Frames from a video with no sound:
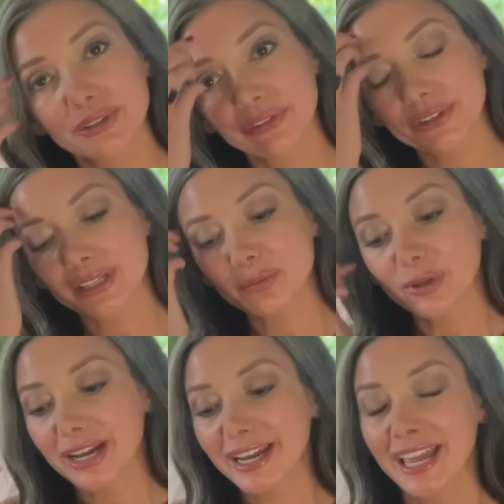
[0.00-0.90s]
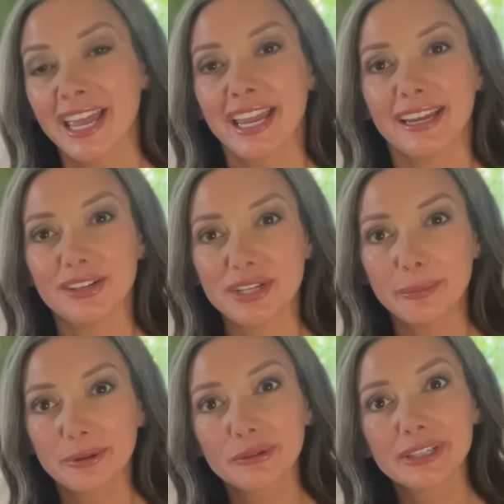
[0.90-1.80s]
for display. It
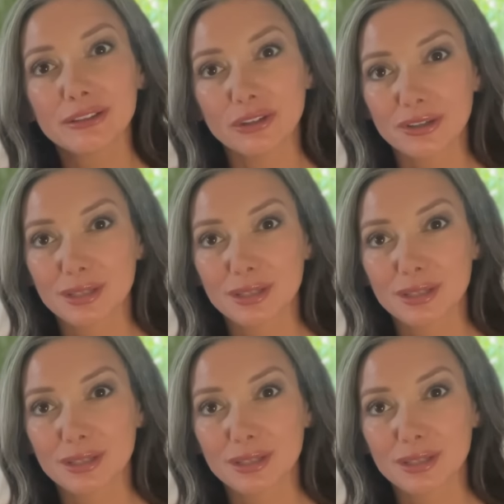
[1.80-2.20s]
typically looks